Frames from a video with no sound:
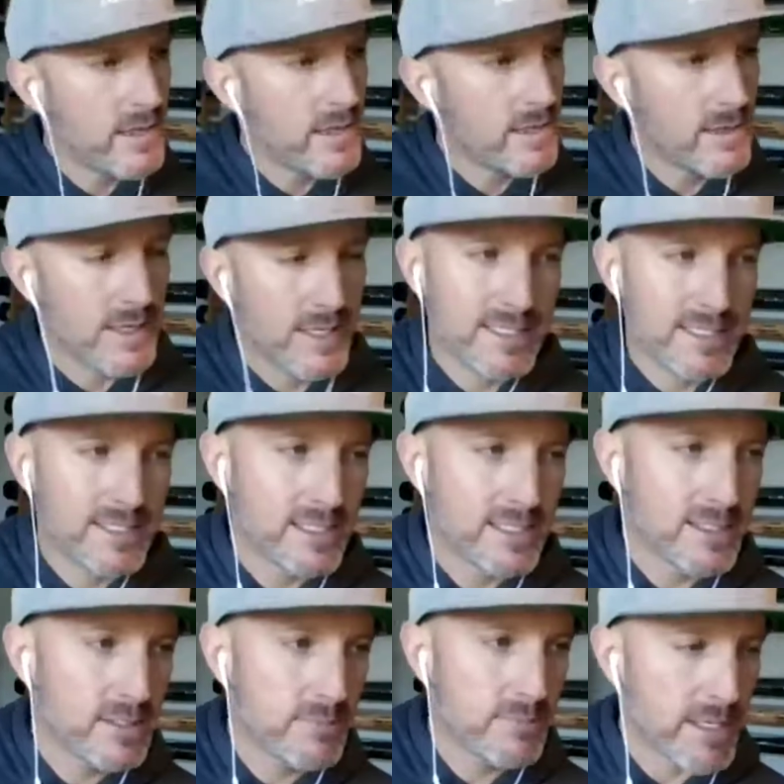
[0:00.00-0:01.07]
th- it didn't
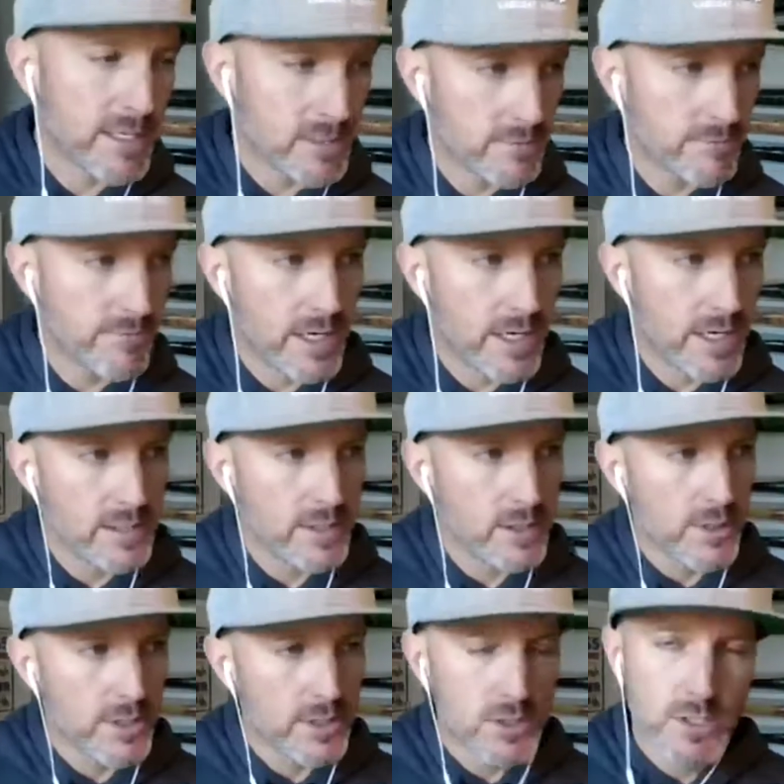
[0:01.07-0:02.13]
specify in the
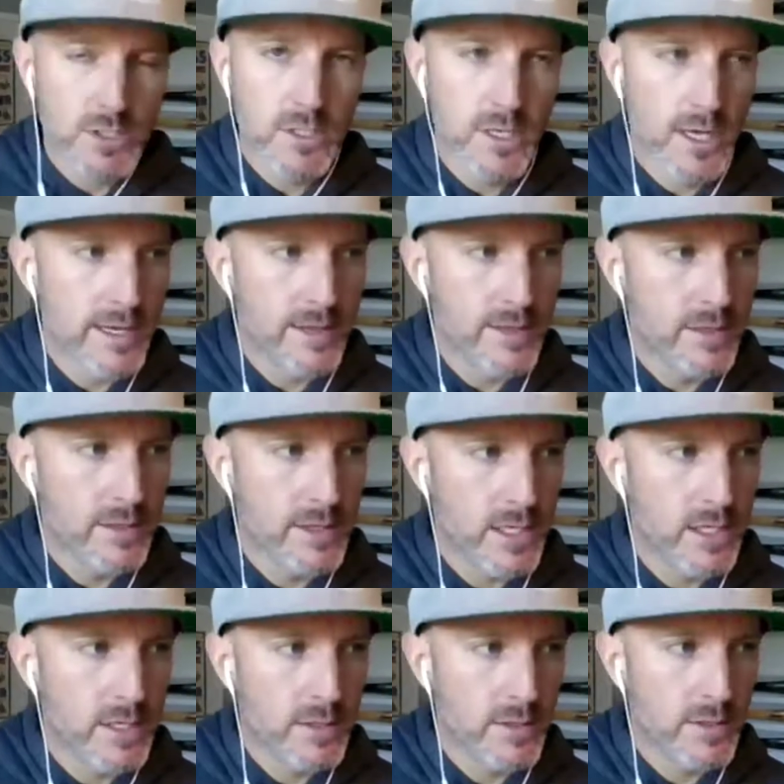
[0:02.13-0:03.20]
question. I
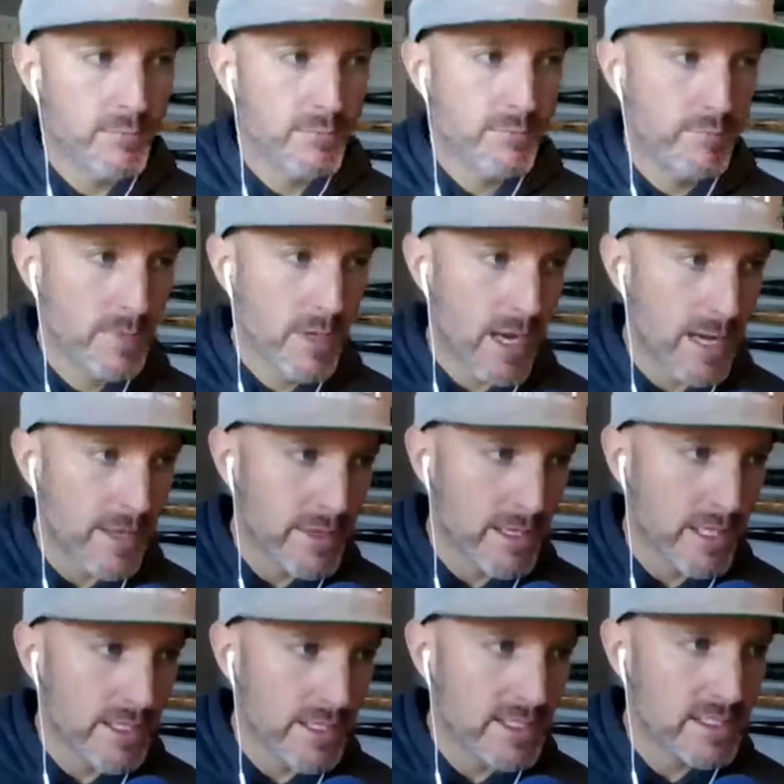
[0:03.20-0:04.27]
think I think
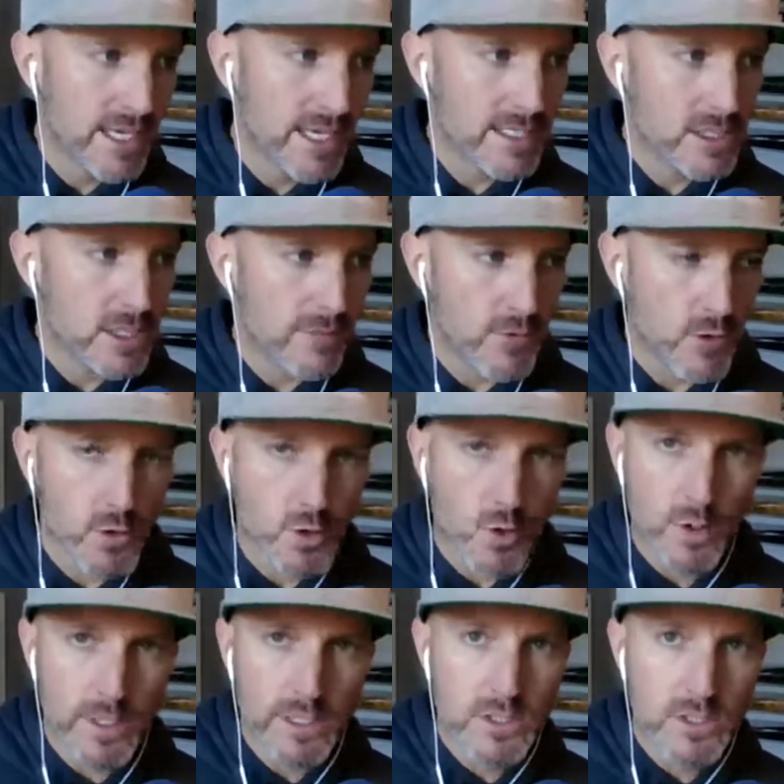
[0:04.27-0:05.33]
in this case, if you're going